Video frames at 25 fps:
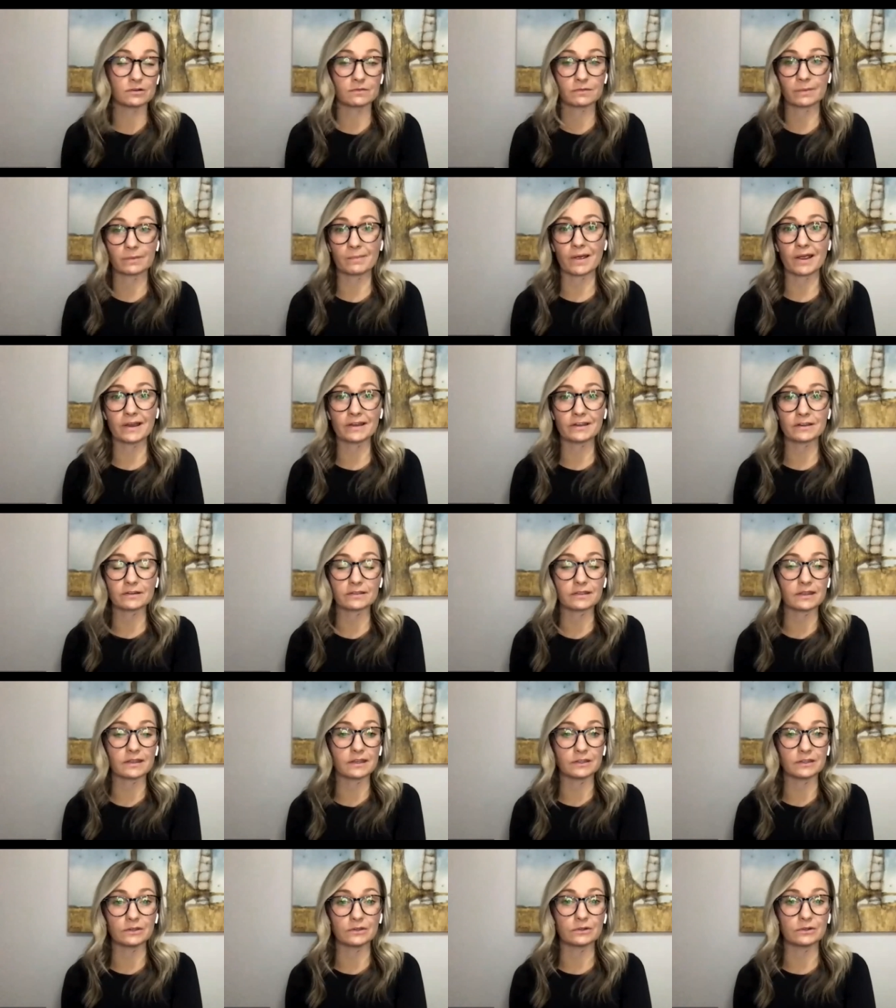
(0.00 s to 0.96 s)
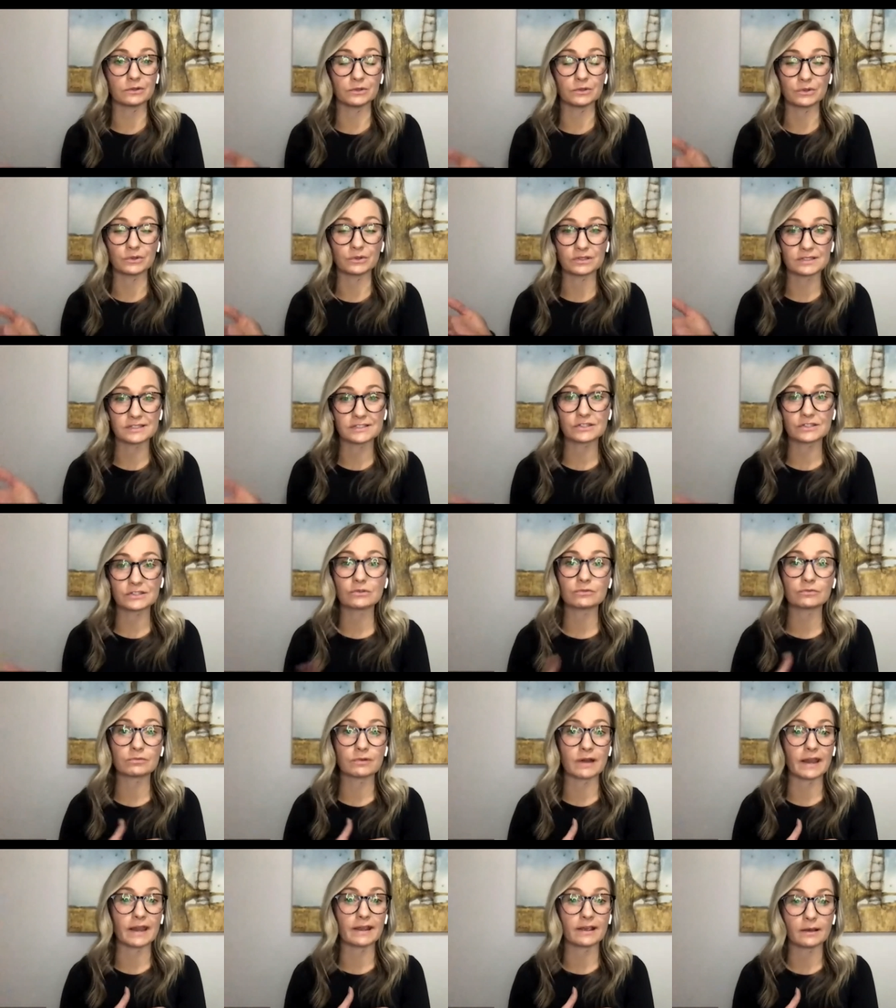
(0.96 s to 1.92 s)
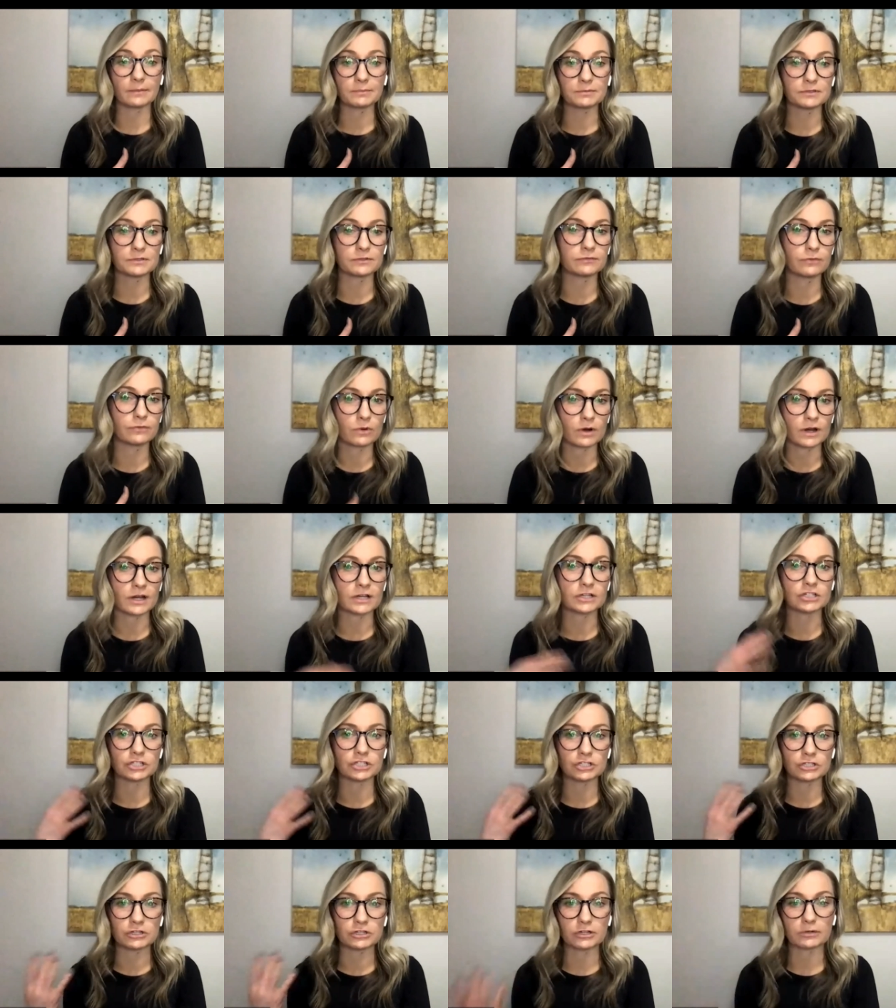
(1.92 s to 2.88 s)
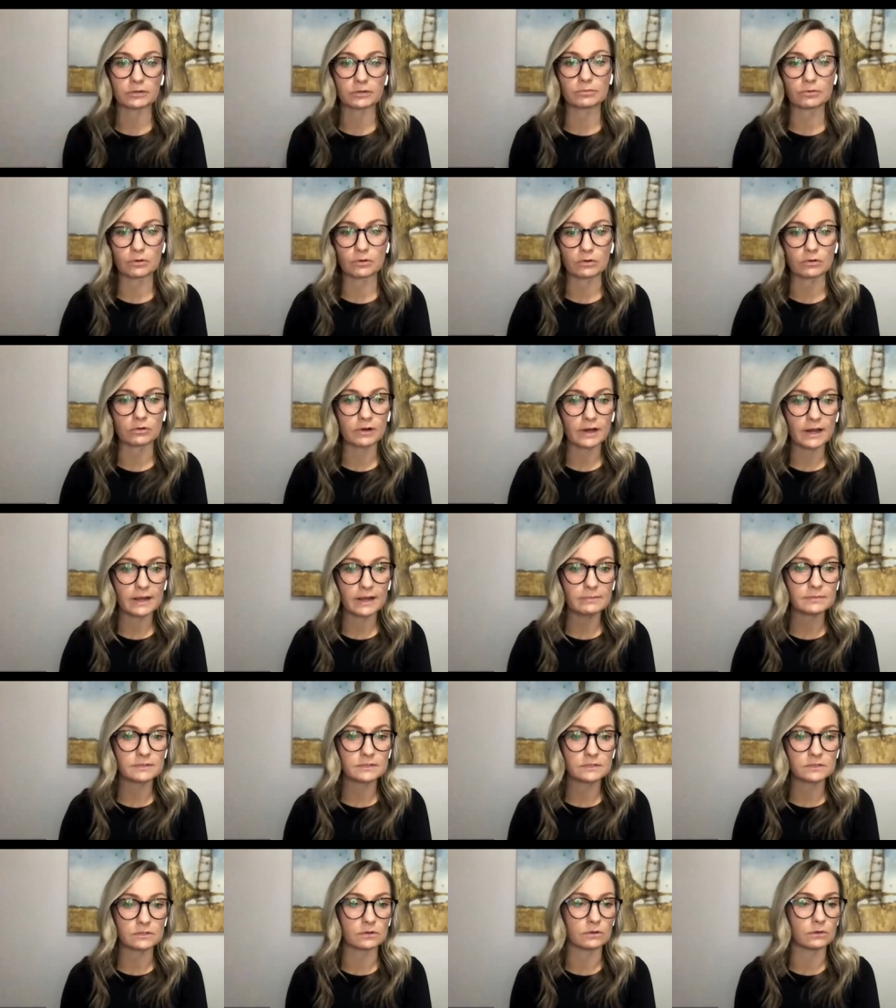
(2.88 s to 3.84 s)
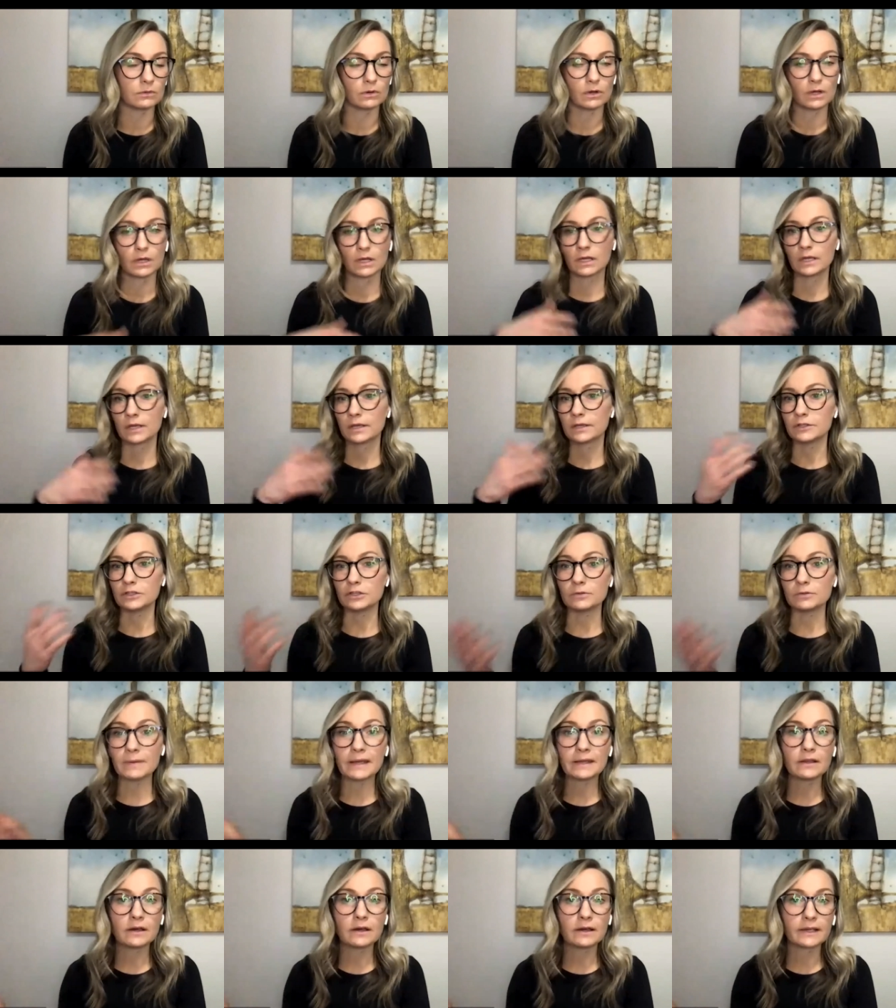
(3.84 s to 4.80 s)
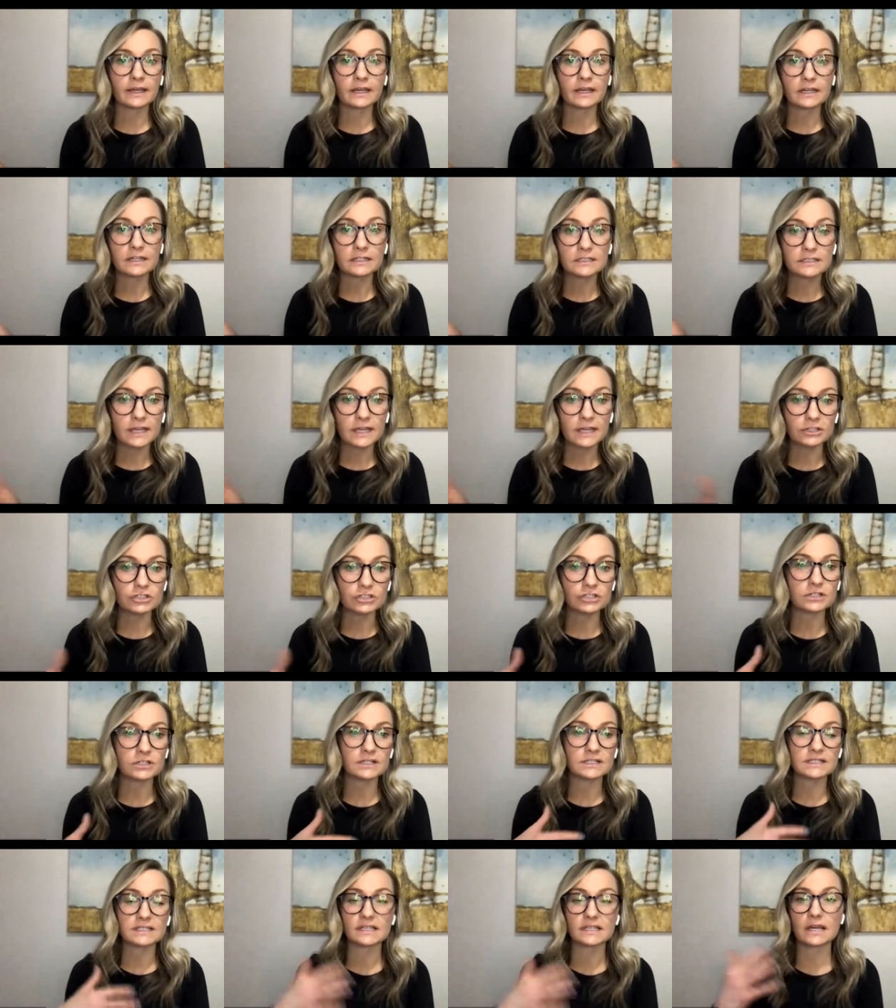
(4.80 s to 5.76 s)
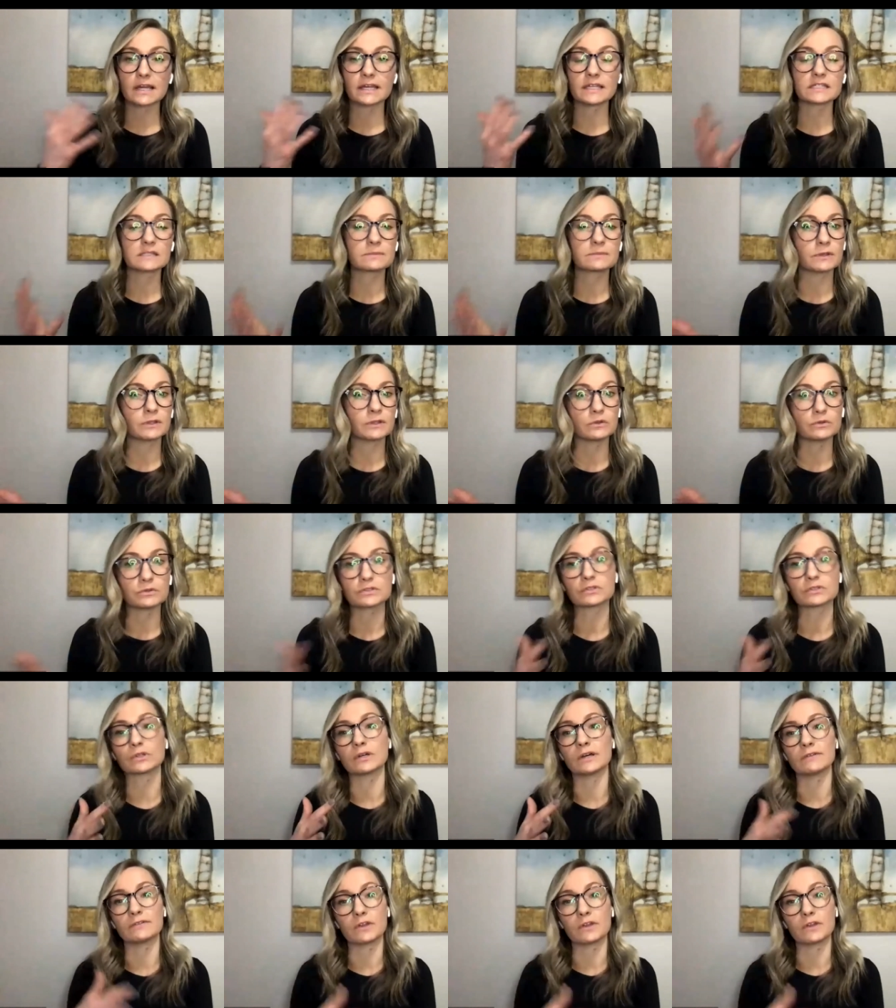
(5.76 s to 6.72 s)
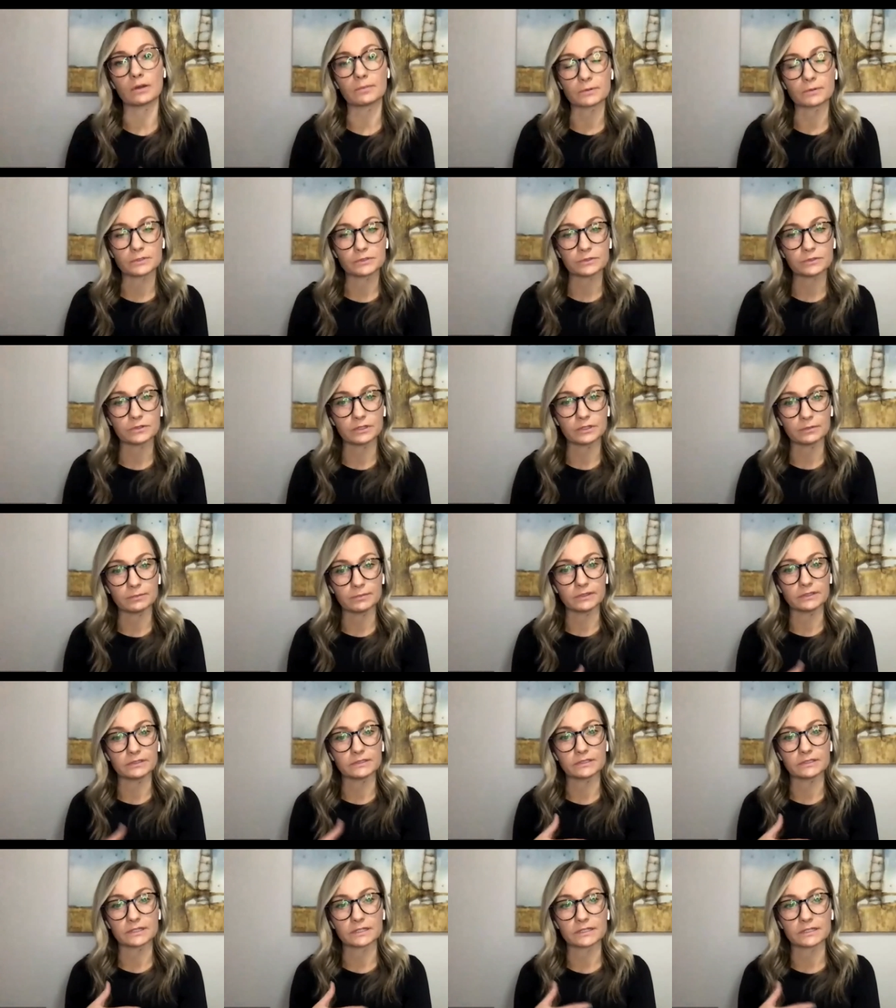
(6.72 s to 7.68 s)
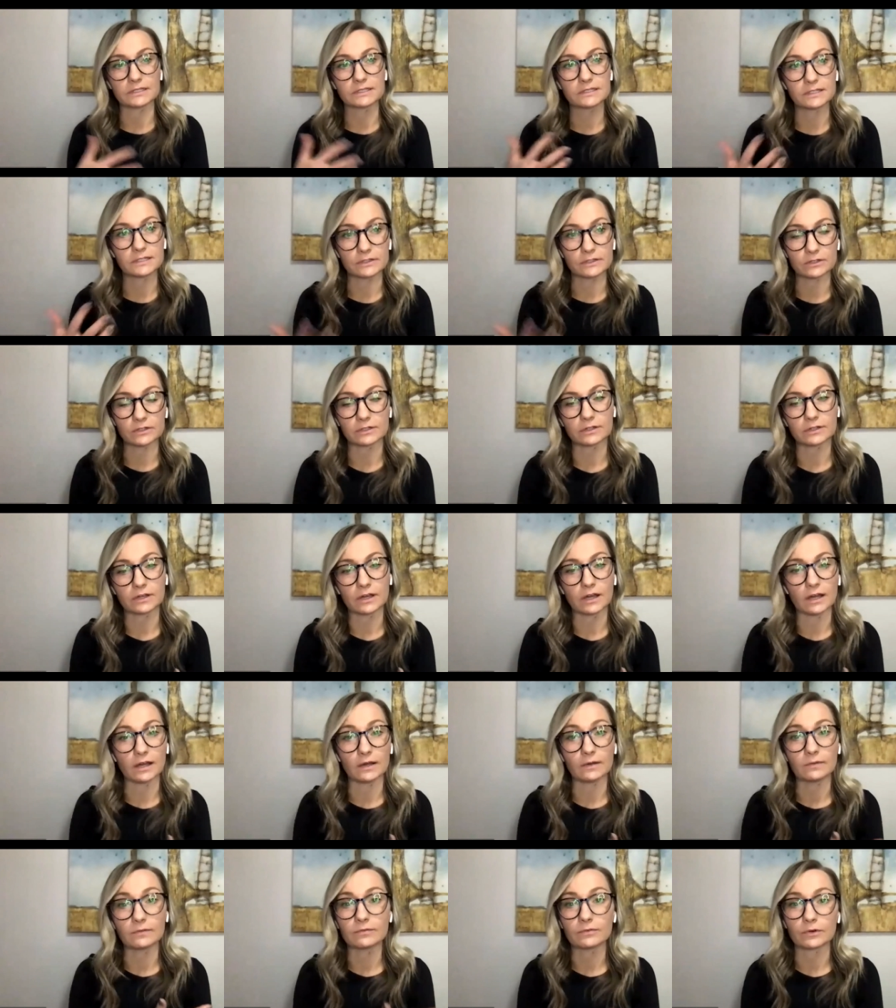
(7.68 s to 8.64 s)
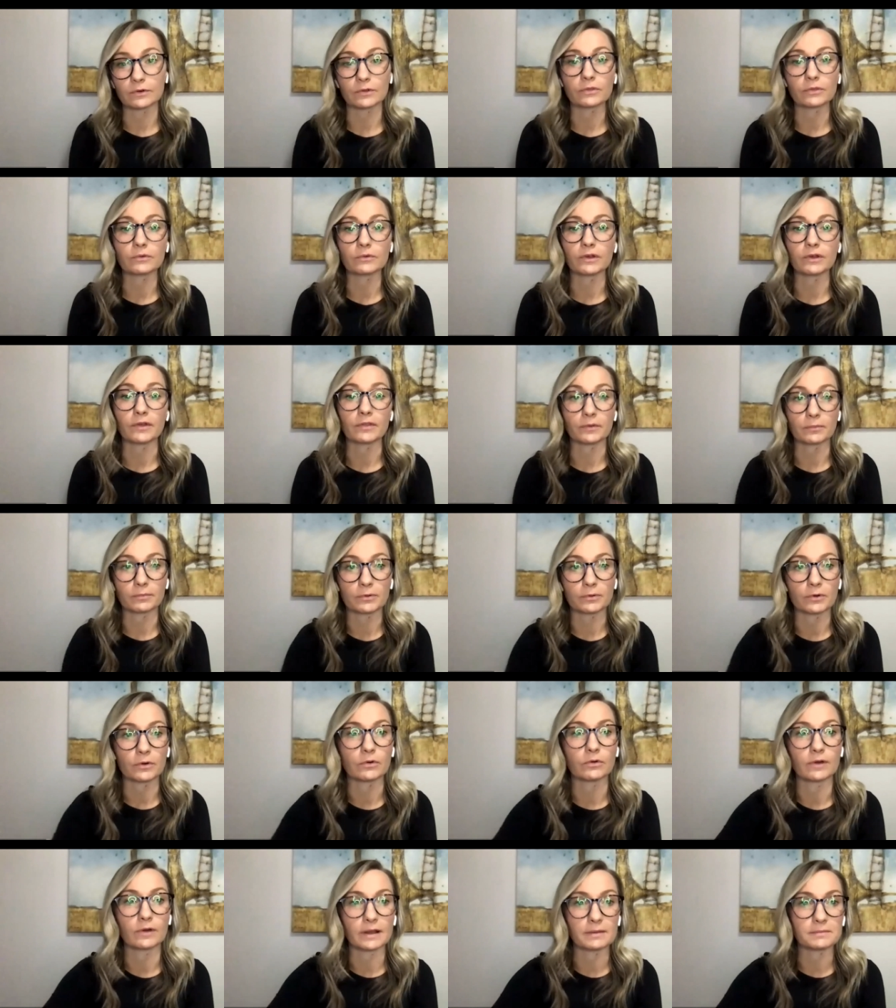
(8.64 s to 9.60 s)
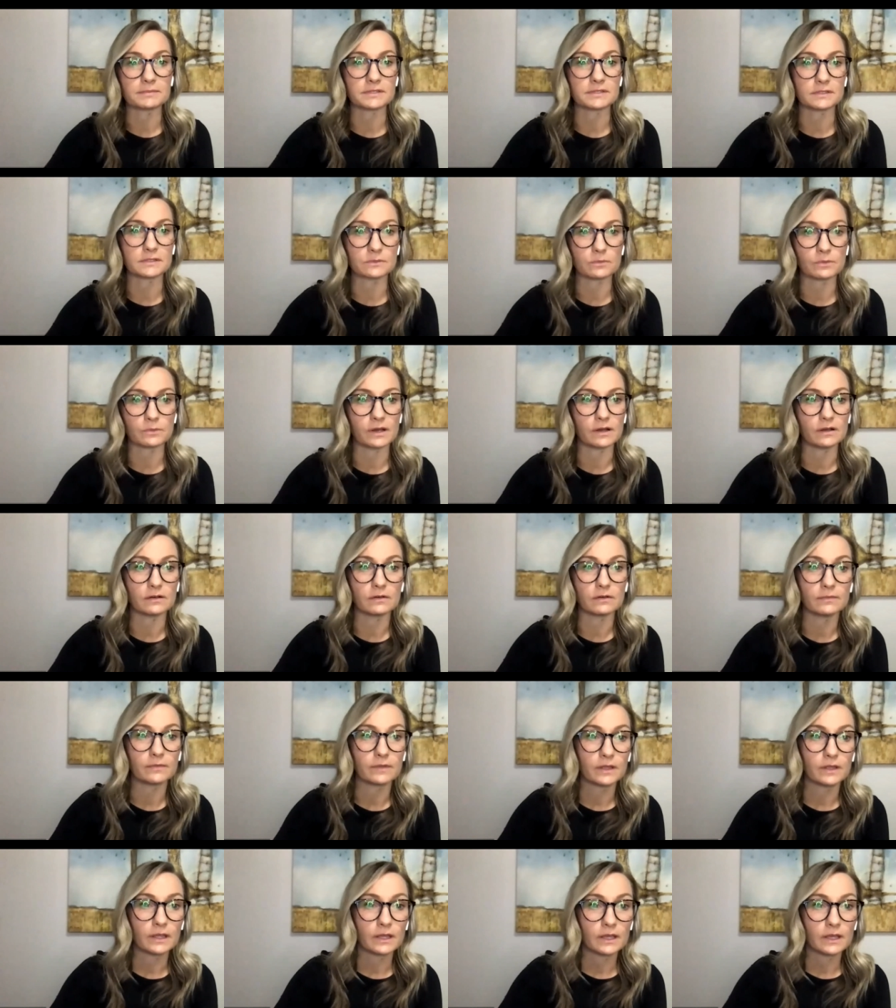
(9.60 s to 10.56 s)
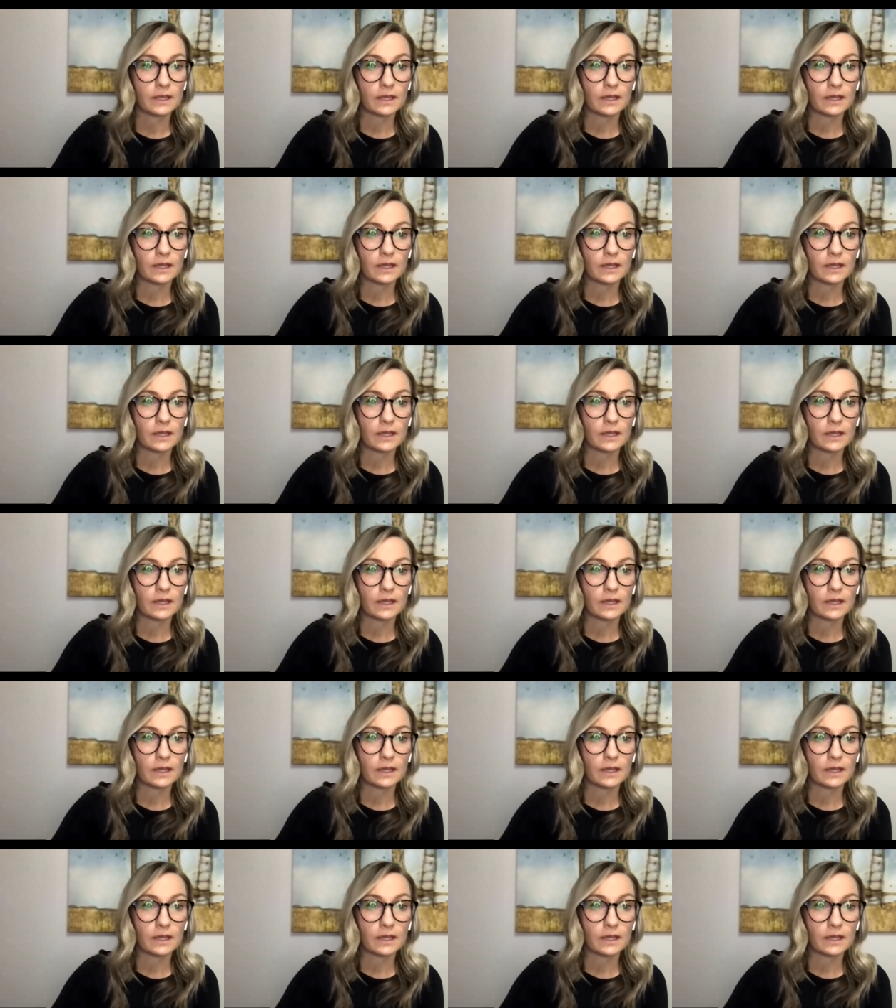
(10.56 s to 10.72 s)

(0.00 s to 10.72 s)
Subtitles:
you know, a reminder that, you know, you can still rank up to 4 engineering programs. So you might not get into engineering science, but you still have the opportunity to consider it for 3 other programs as well.